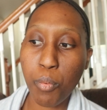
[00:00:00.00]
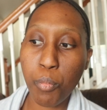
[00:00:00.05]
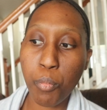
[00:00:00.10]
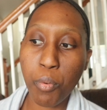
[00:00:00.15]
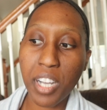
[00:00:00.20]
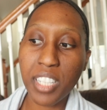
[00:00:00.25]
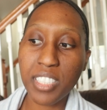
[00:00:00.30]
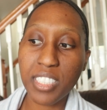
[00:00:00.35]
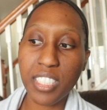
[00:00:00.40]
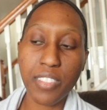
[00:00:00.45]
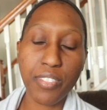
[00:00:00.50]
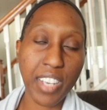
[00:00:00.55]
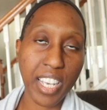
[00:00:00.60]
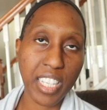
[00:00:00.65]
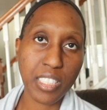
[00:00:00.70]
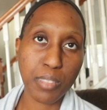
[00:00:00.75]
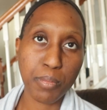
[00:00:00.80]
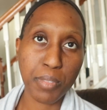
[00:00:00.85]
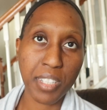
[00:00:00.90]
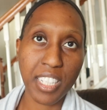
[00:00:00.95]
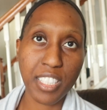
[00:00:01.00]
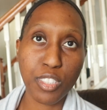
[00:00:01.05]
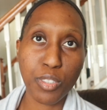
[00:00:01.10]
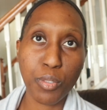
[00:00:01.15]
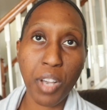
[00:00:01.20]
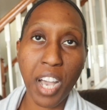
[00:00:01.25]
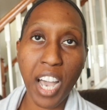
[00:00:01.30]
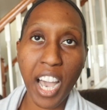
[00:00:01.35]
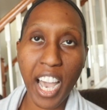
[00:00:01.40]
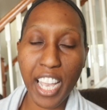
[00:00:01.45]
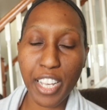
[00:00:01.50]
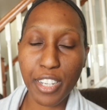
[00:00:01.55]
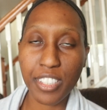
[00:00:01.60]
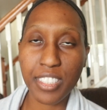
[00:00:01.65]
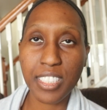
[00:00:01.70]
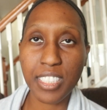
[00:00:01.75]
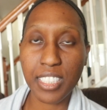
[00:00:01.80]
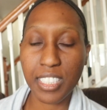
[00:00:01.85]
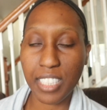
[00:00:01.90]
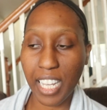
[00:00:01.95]
one's advancement into
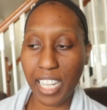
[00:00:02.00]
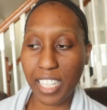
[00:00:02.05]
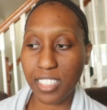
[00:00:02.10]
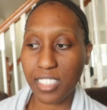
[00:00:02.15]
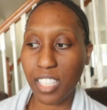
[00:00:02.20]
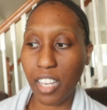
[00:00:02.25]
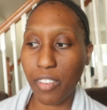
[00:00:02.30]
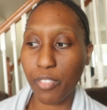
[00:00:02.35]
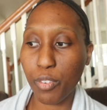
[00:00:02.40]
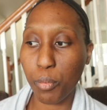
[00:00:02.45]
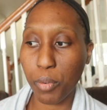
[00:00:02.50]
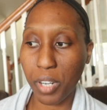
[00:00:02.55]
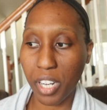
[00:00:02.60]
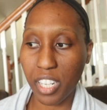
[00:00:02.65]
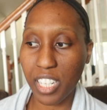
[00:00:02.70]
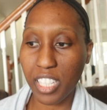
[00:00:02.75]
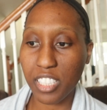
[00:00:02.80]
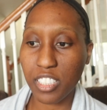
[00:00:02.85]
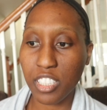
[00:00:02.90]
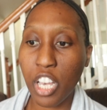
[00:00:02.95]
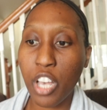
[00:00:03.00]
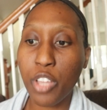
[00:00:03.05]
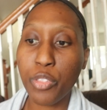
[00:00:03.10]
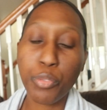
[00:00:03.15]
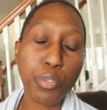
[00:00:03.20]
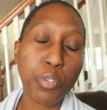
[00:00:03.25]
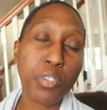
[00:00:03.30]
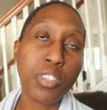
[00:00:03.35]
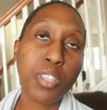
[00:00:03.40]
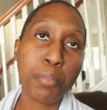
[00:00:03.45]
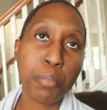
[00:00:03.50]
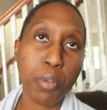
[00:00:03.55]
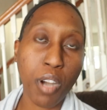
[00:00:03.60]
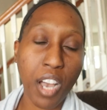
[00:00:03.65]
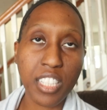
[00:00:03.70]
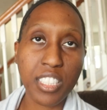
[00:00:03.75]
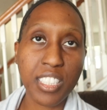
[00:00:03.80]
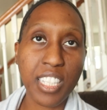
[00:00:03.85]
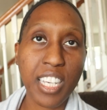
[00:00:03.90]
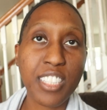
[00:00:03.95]
higher states of awareness through the
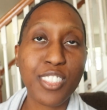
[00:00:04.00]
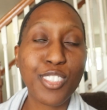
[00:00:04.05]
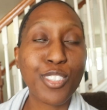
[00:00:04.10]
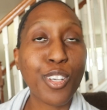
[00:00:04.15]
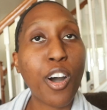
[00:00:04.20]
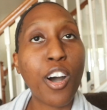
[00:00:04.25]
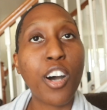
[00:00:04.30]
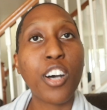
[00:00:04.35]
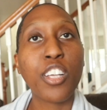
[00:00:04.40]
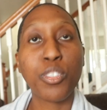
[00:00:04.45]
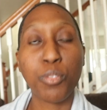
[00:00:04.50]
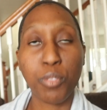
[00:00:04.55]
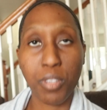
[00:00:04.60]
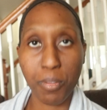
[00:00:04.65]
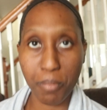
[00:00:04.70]
process called